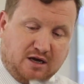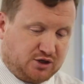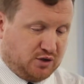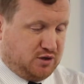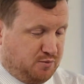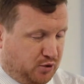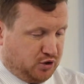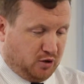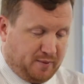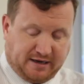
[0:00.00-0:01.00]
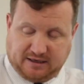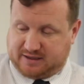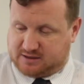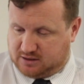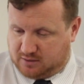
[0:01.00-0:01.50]
So you put your penny
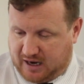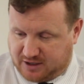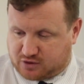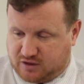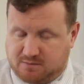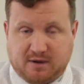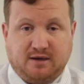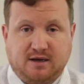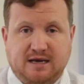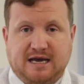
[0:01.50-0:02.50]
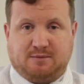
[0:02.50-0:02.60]
lick to the ice cream man,